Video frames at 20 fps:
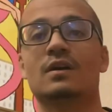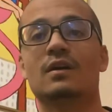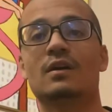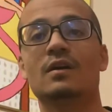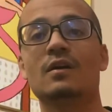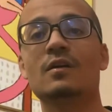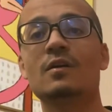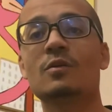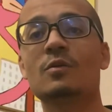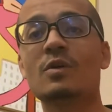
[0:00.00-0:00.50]

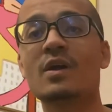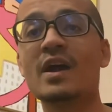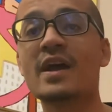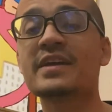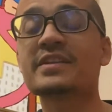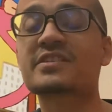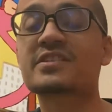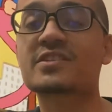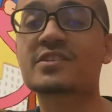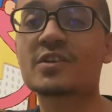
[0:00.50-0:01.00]
All
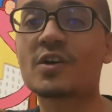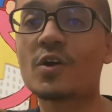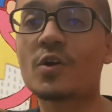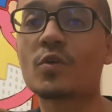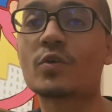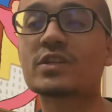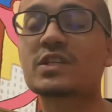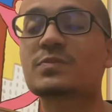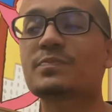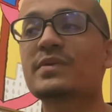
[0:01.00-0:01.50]
right,
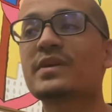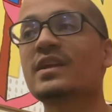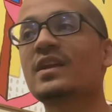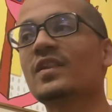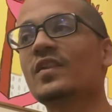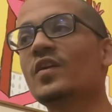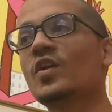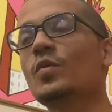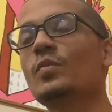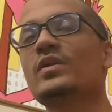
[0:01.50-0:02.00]
so it's been a
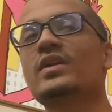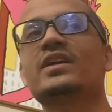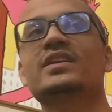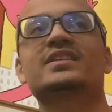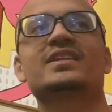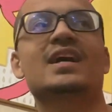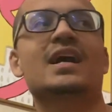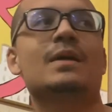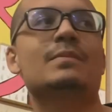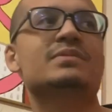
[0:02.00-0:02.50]
little bit of
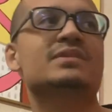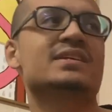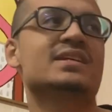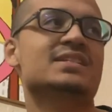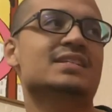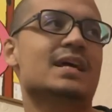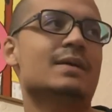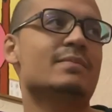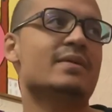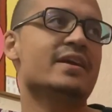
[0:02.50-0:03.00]
time
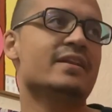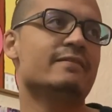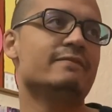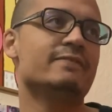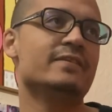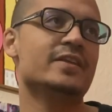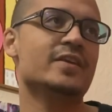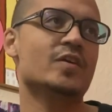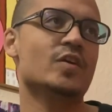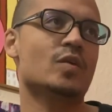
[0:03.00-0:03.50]
since I made a
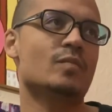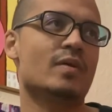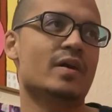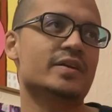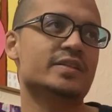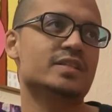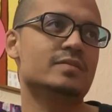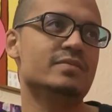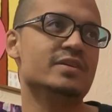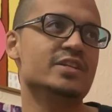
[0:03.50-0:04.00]
video
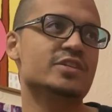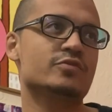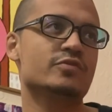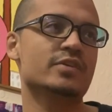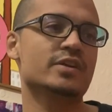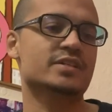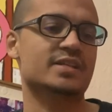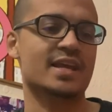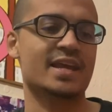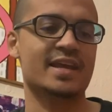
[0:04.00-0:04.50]
about
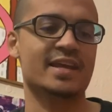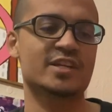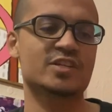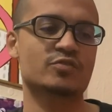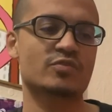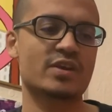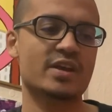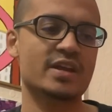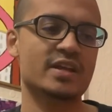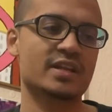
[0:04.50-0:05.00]
Demetrius
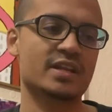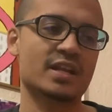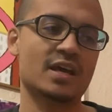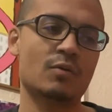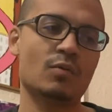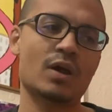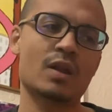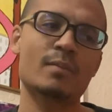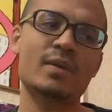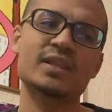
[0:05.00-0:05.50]
Andrade, and I
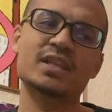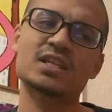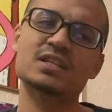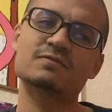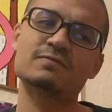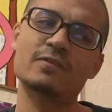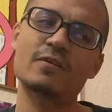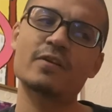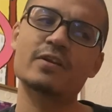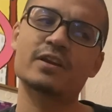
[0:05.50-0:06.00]
want to make this
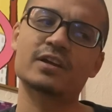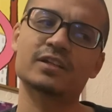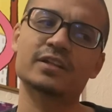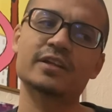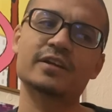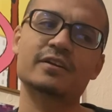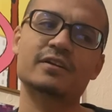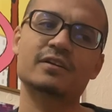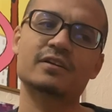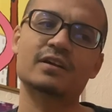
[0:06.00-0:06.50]
very
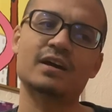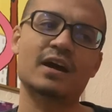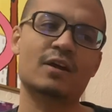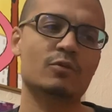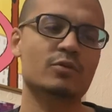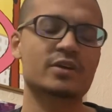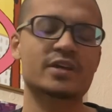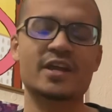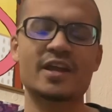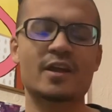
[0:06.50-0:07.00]
clear. I
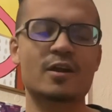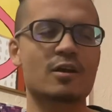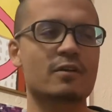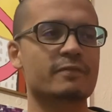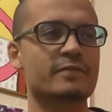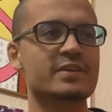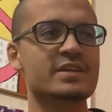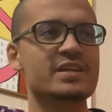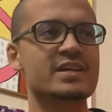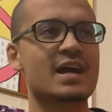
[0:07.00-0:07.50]
don't care
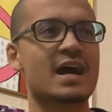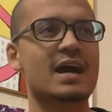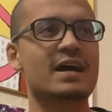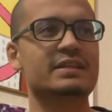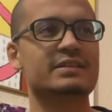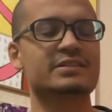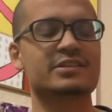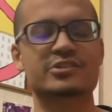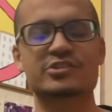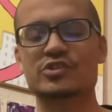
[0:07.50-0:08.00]
if he
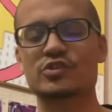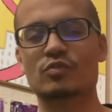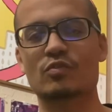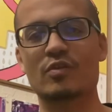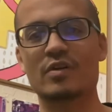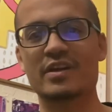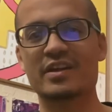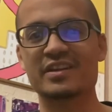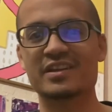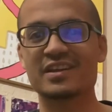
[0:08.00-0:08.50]
got
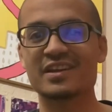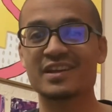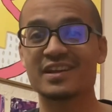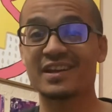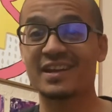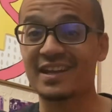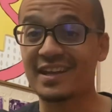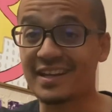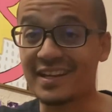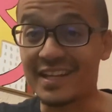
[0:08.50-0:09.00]
destroyed
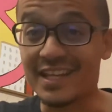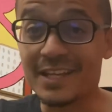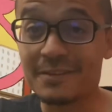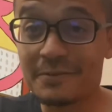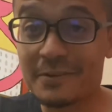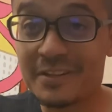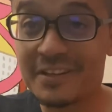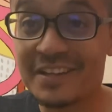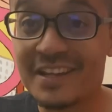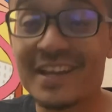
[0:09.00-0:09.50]
and
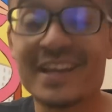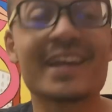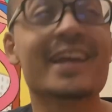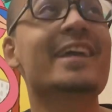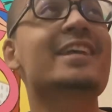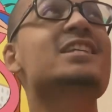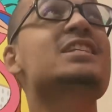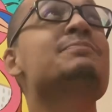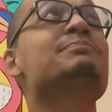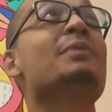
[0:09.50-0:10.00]
even
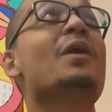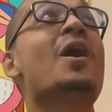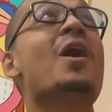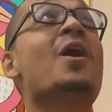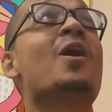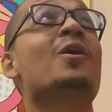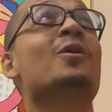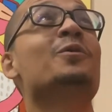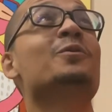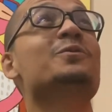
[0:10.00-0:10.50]

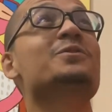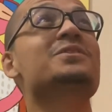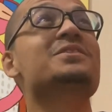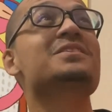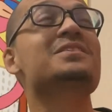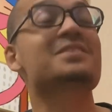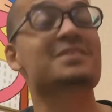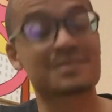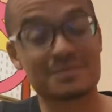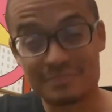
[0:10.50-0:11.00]

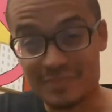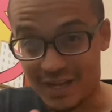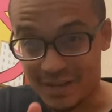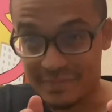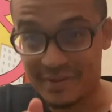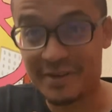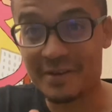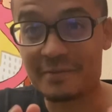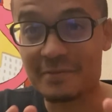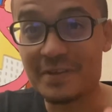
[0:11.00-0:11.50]
exposed by
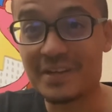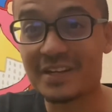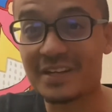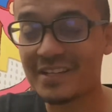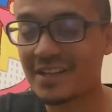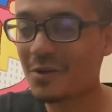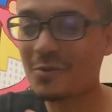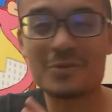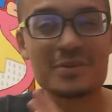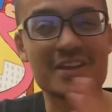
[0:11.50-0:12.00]
Benavidez.
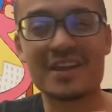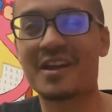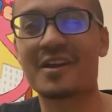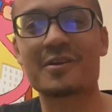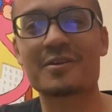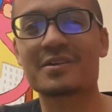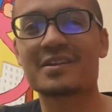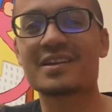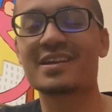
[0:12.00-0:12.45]
I don't care.